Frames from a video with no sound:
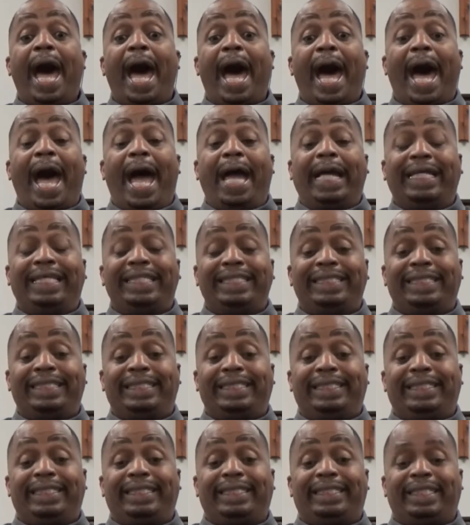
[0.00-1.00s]
I could
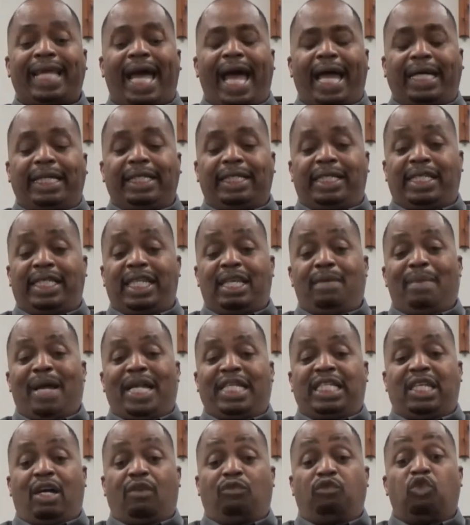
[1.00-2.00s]
I could see
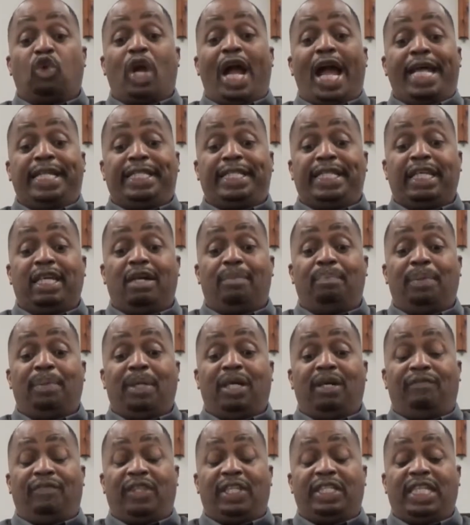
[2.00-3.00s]
myself rising
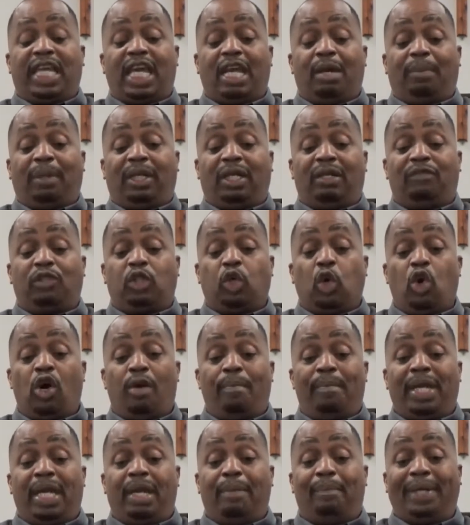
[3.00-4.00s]
above the table of
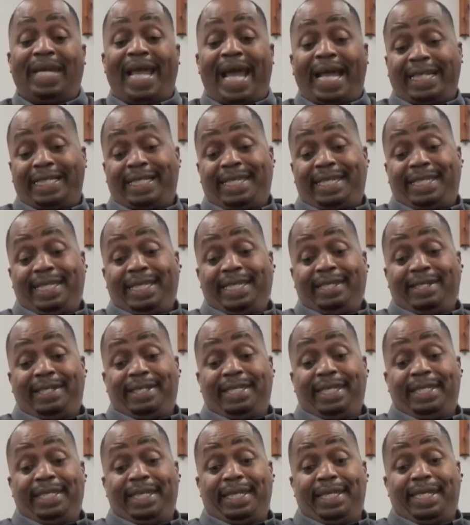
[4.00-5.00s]
torment, but I could still
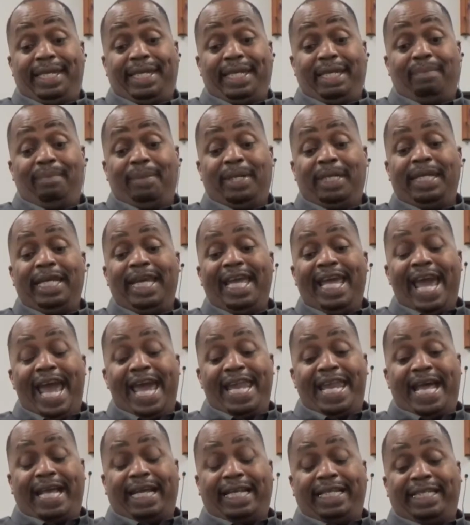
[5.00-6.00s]
see the demon,
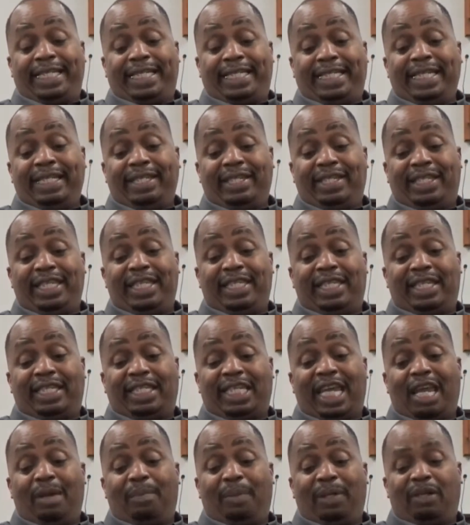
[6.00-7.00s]
and I could still see the
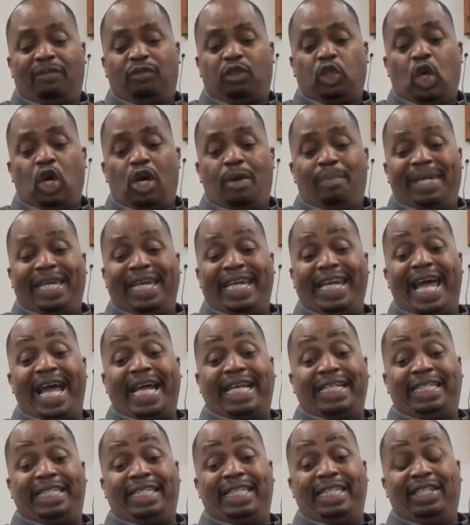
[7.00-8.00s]
table of torment, and I
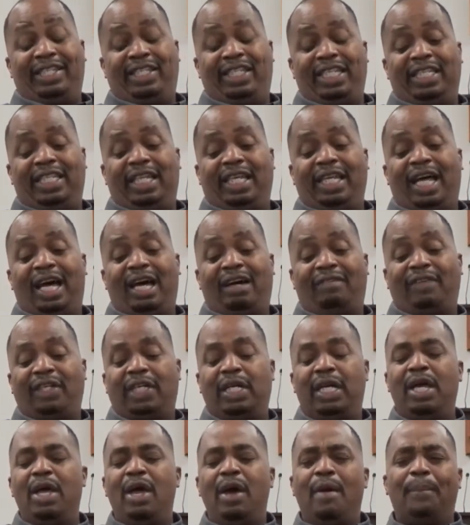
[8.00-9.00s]
could still see the
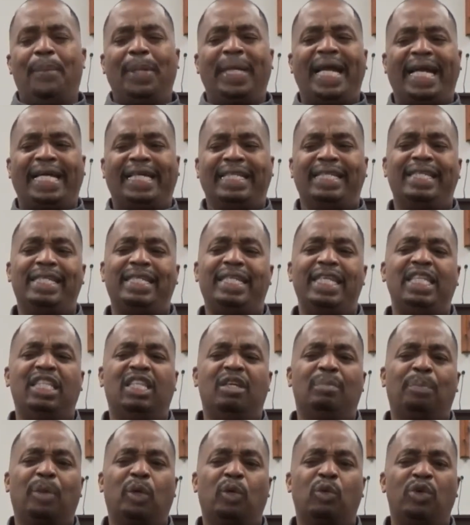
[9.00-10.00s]
lava, but I could see
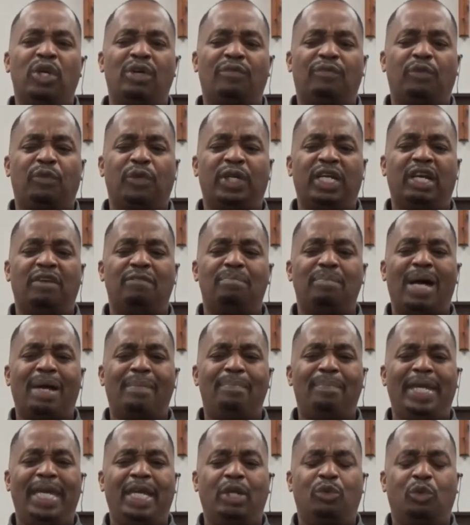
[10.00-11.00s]
the periphery of
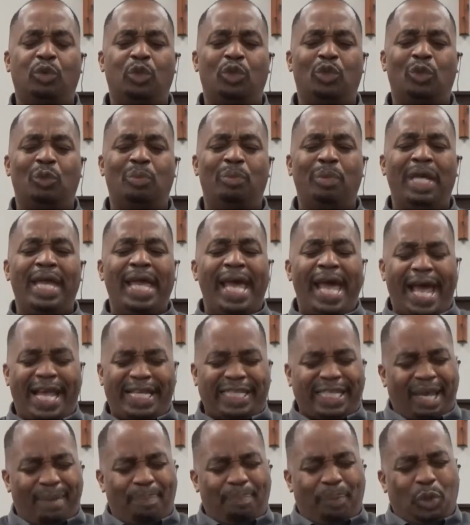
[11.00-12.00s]
my bedroom.
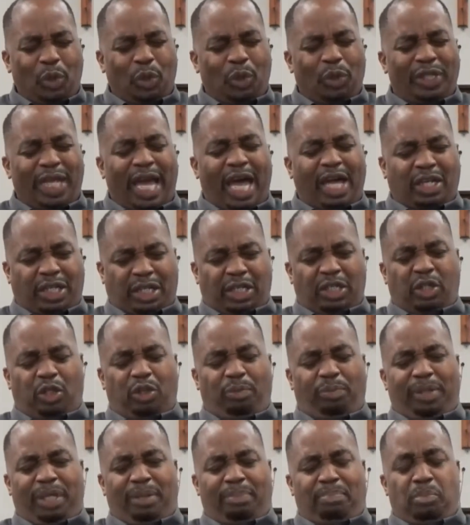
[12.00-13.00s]
As I pulled out a
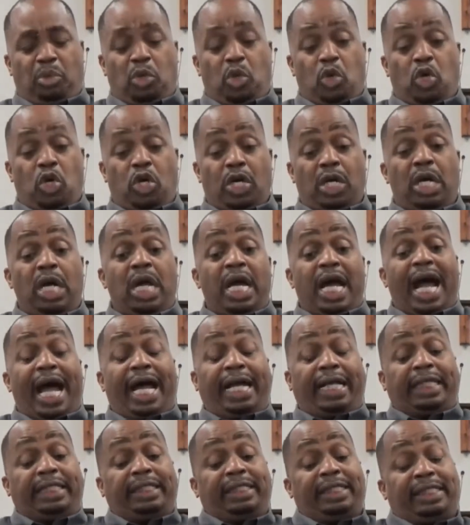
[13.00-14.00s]
little bit more,
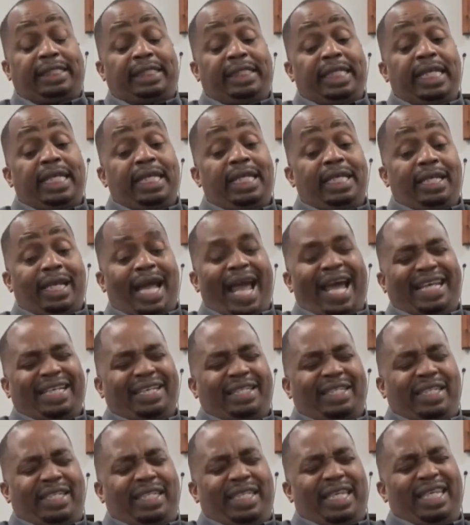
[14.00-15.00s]
I could see I could
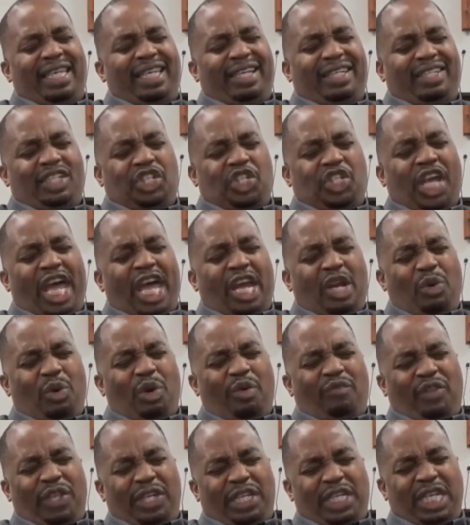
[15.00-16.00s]
see a shadow
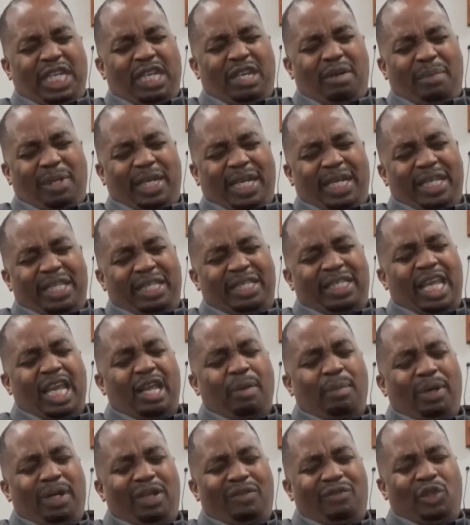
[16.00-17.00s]
of the demon and the
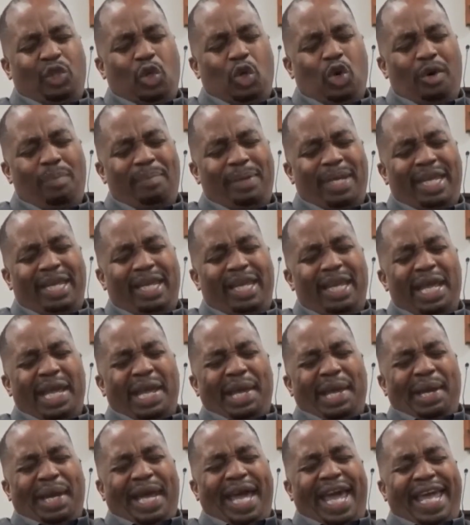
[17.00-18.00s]
table of torment,
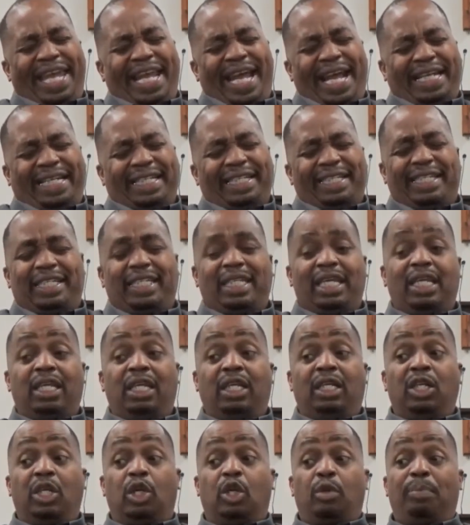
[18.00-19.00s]
and I could see a
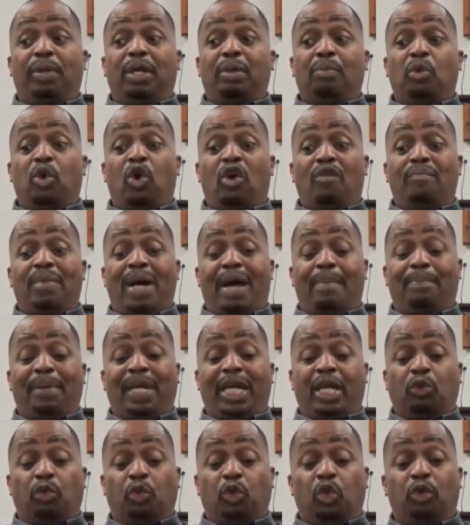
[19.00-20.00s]
little bit more of my
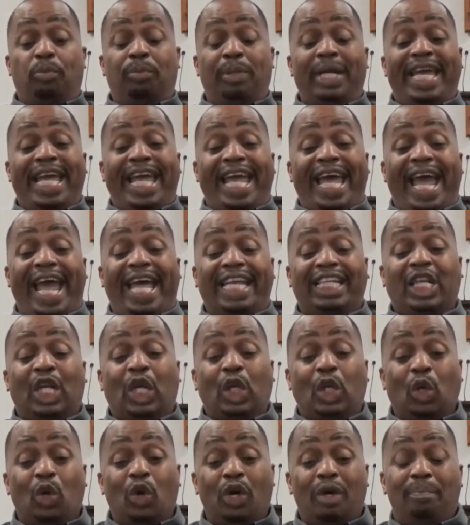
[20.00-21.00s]
bedroom. And the
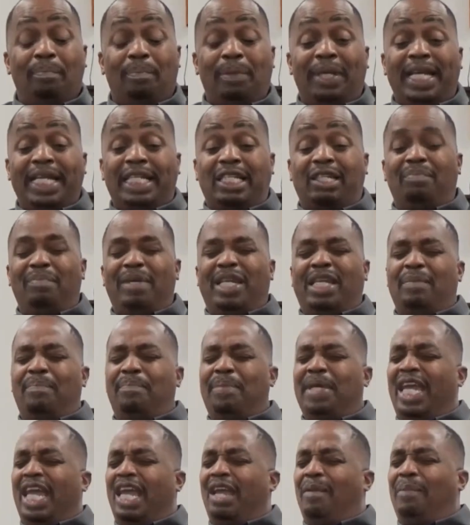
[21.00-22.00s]
Lord blessed me to
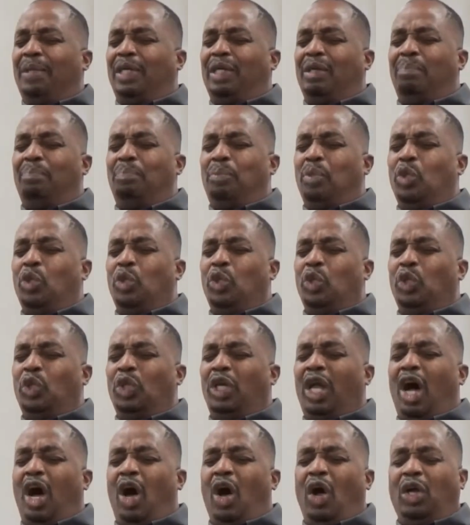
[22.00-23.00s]
be able to
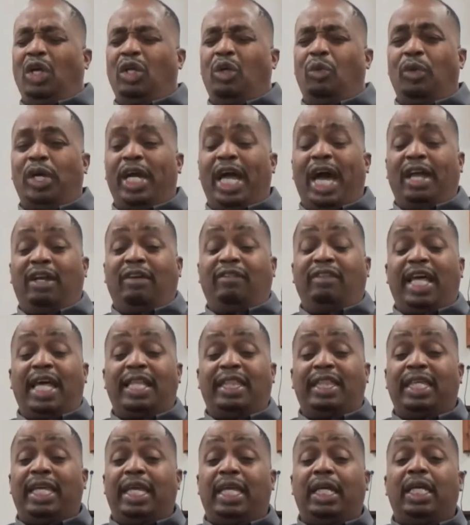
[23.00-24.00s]
pull all the way out of
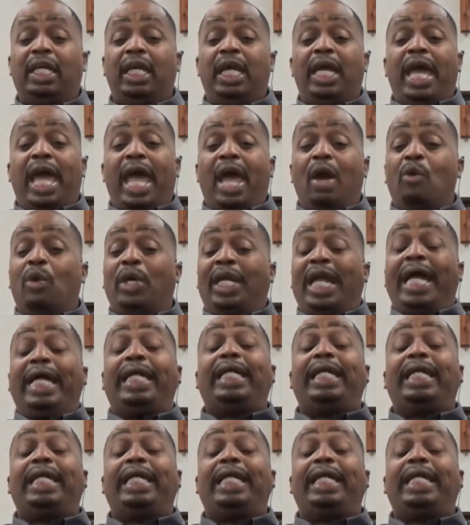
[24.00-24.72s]
that thing. And when I